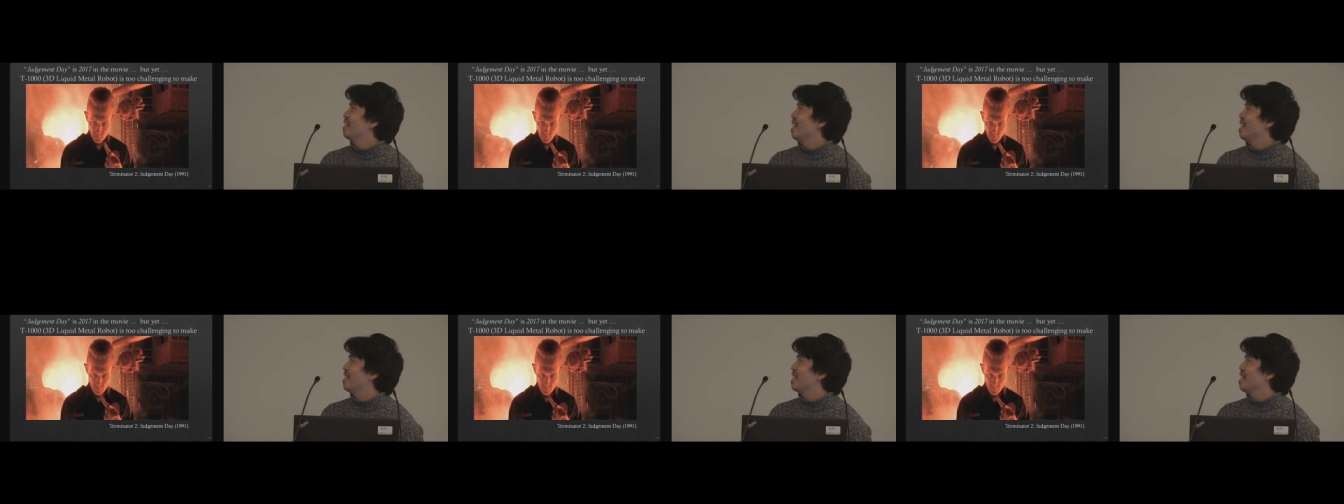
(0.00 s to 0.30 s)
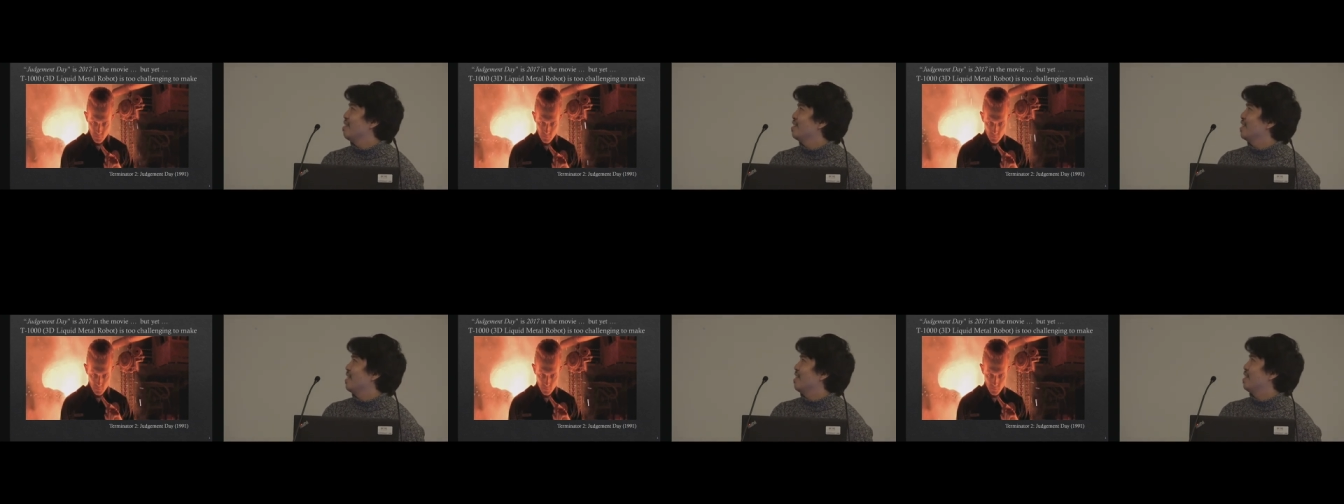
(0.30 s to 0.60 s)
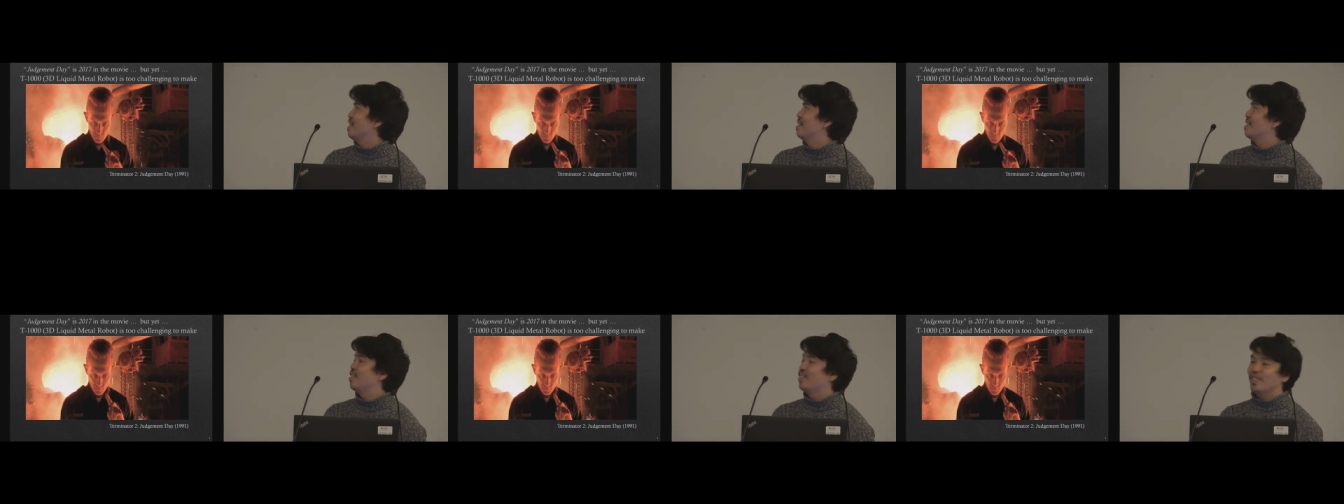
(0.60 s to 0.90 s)

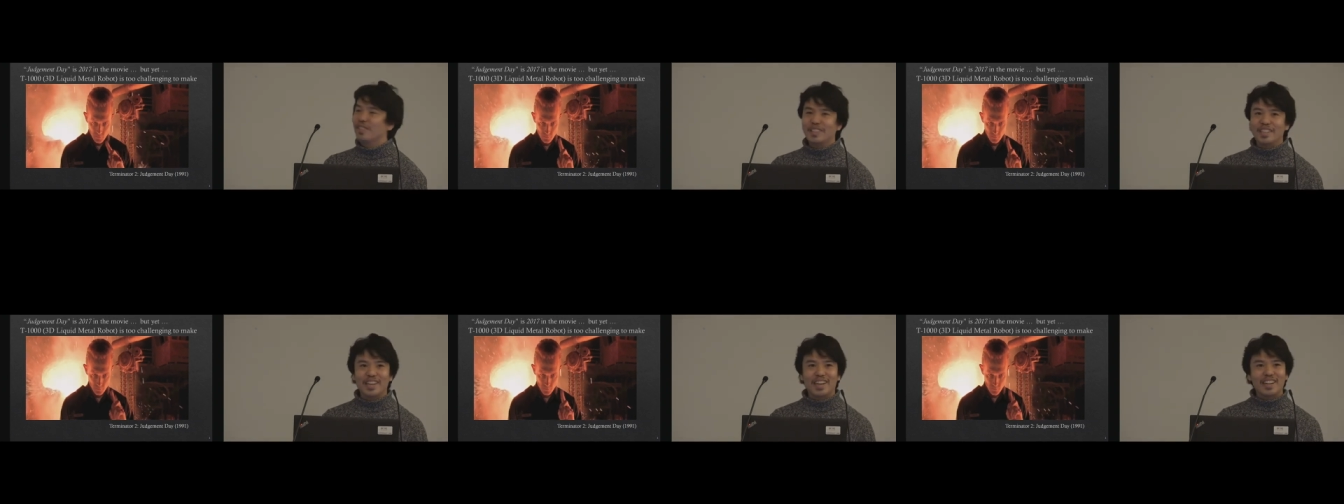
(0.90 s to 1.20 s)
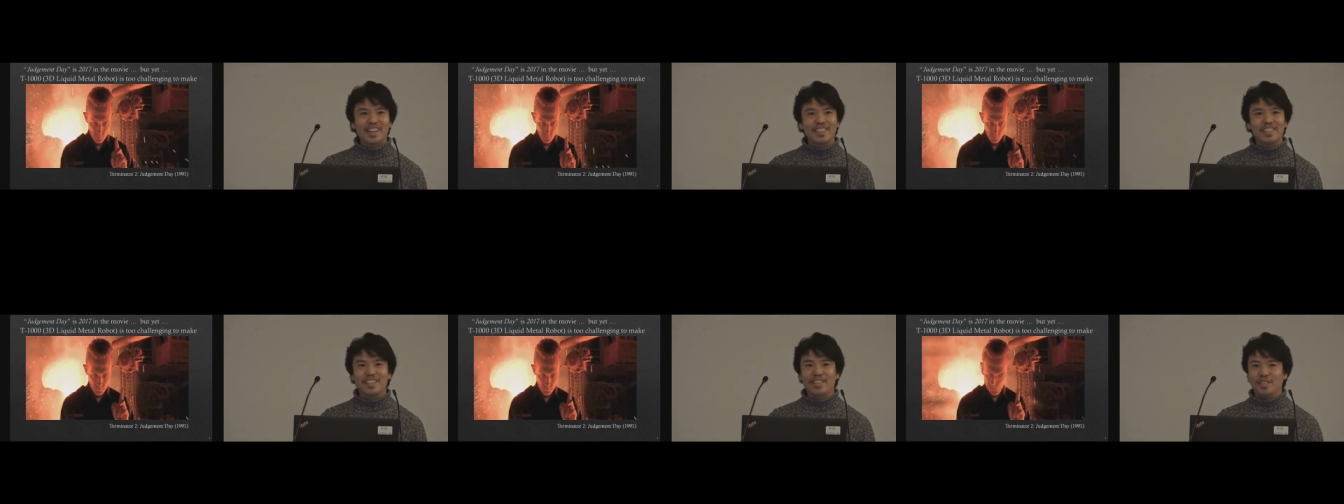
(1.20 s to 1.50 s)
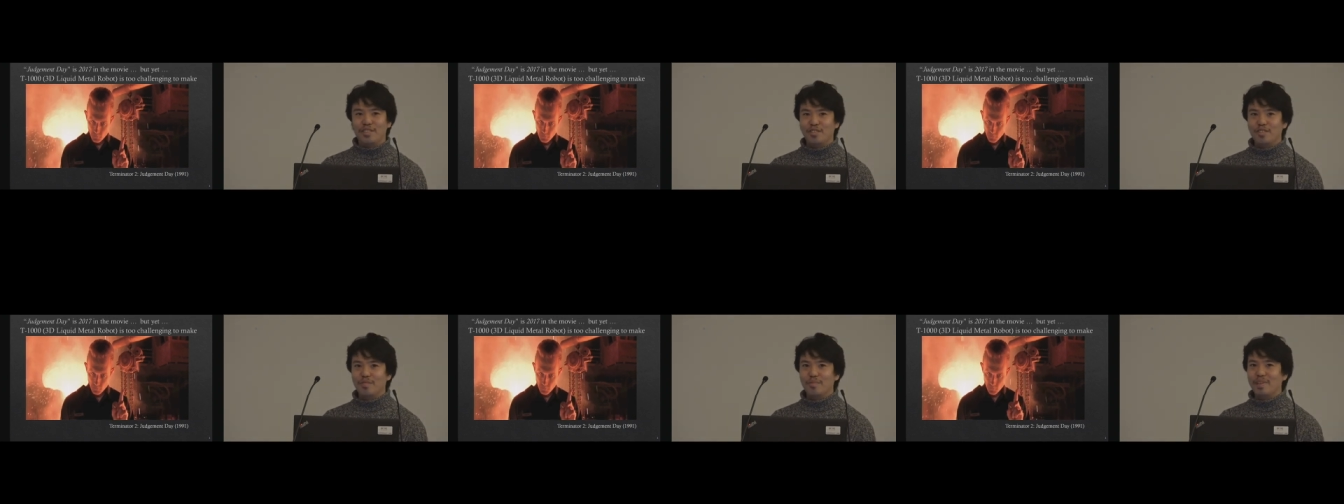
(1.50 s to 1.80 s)
T1000 is too
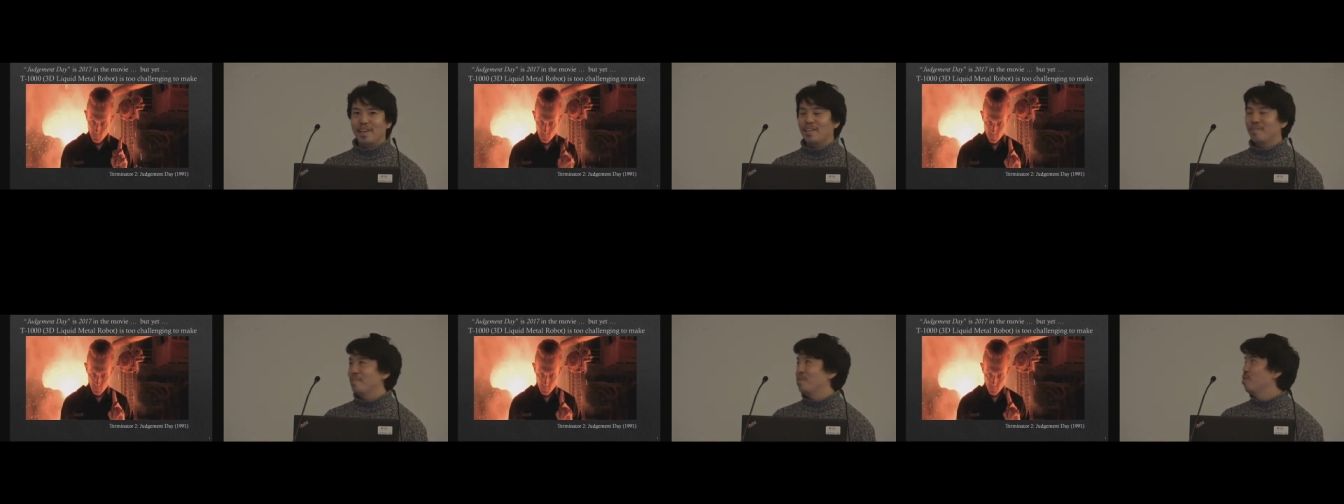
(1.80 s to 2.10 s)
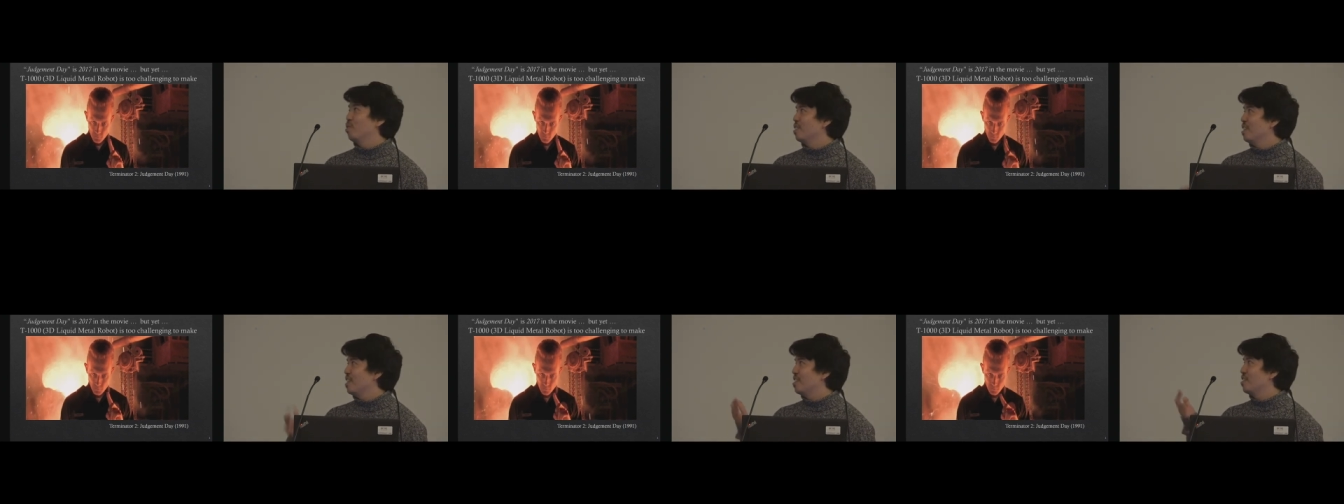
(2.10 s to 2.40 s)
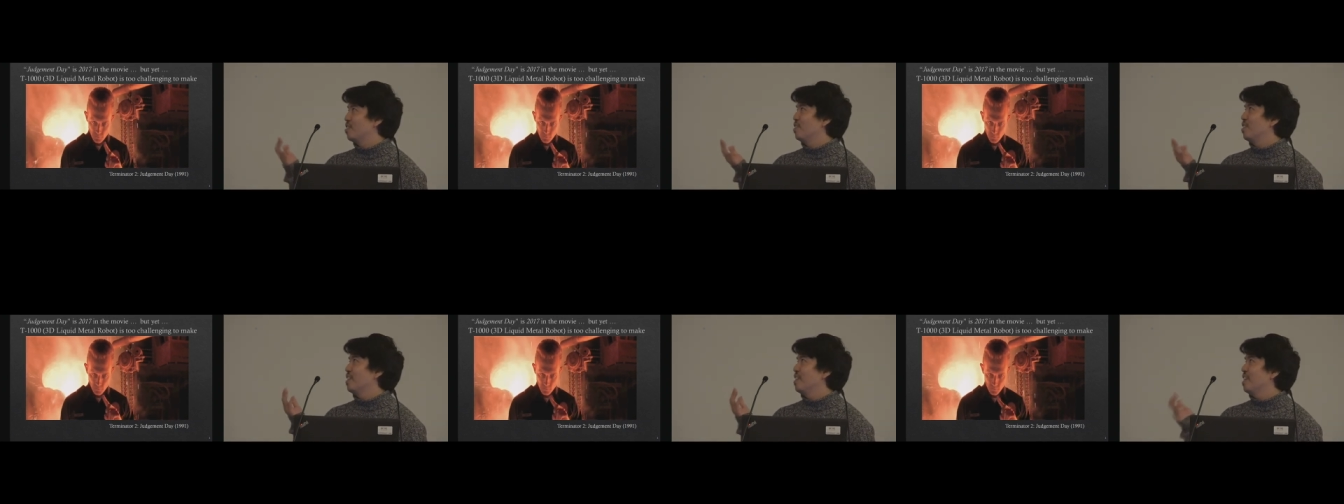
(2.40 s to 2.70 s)
challenging to make because
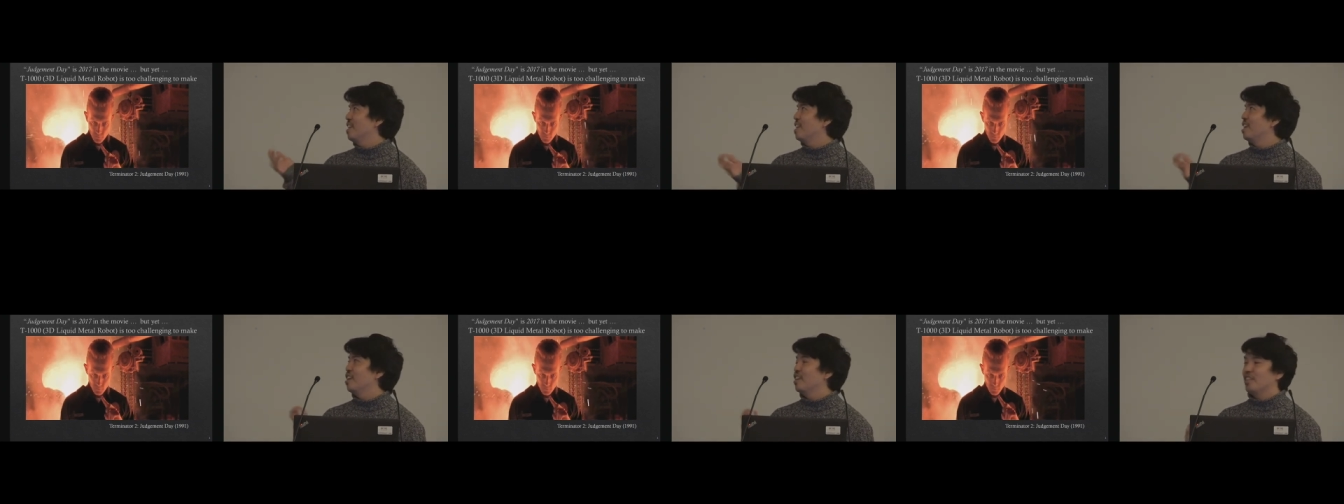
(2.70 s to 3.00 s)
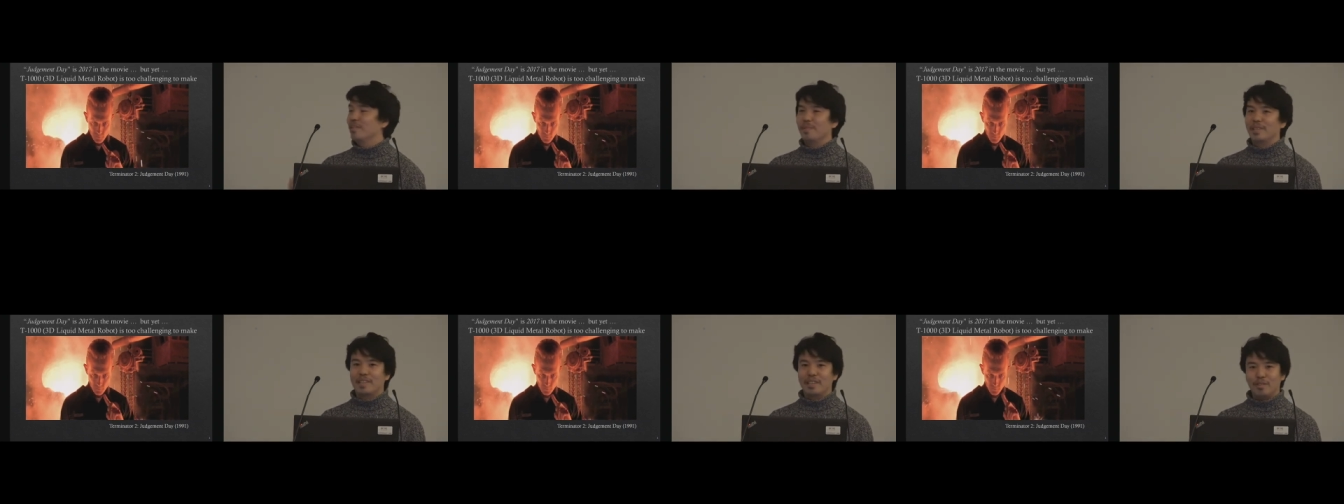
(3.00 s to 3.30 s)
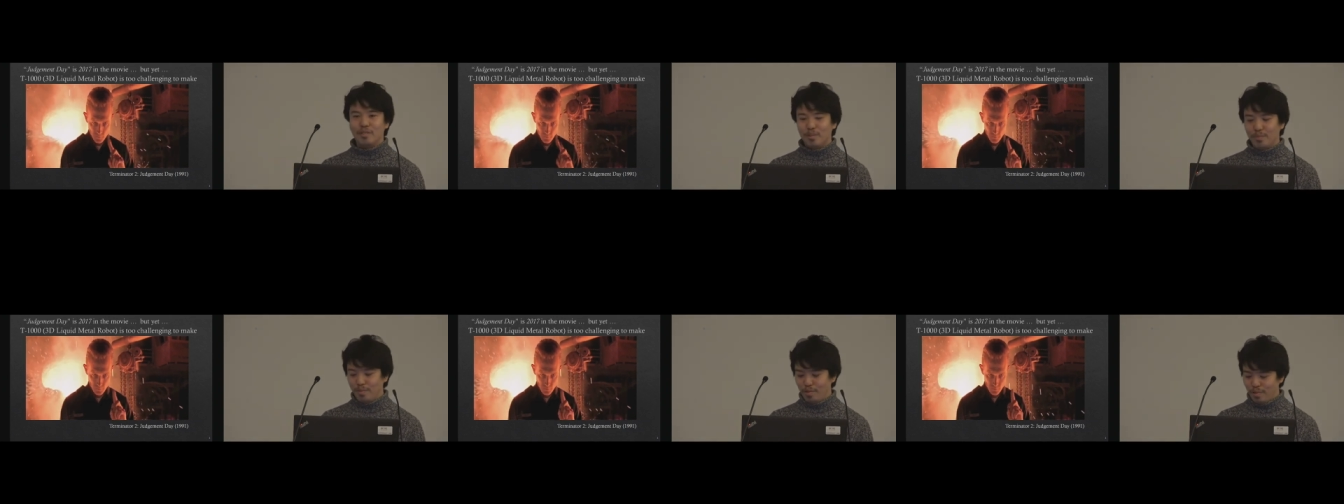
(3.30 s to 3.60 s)
it's 3D liquid
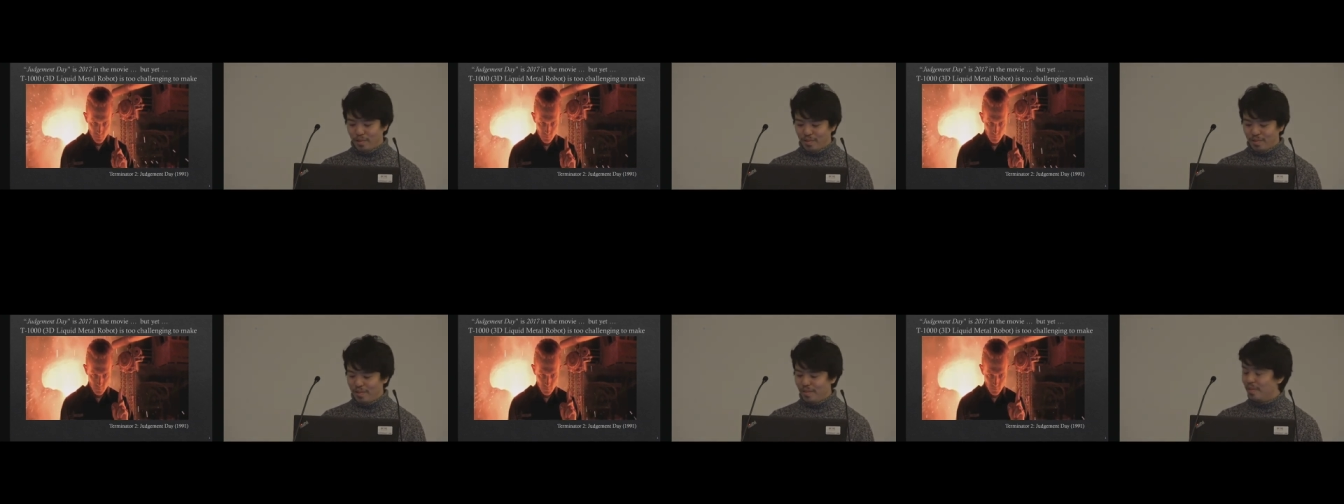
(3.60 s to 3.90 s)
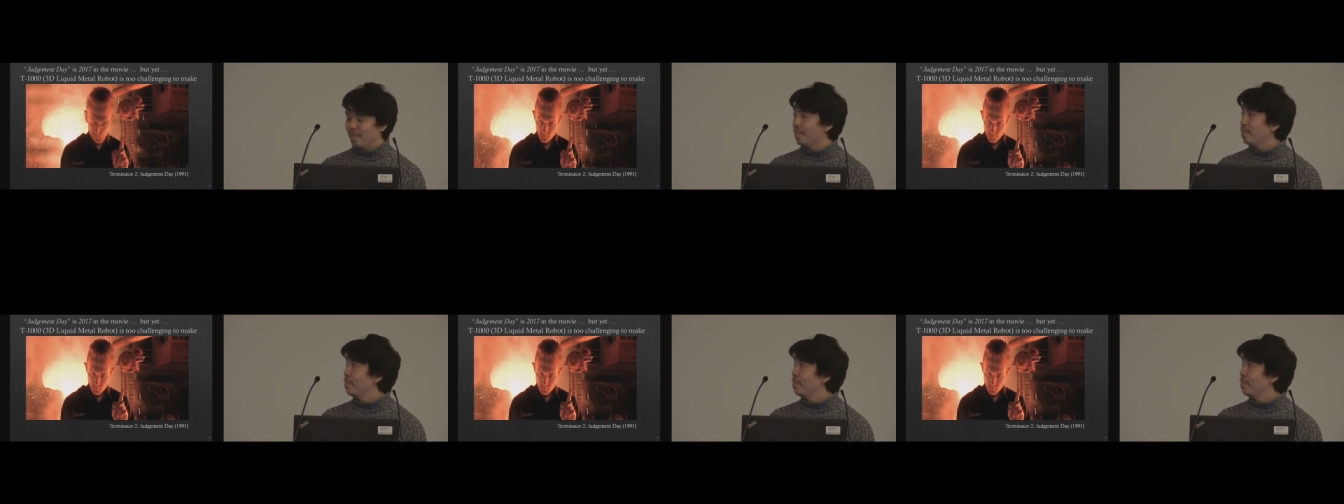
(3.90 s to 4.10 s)
metal robot.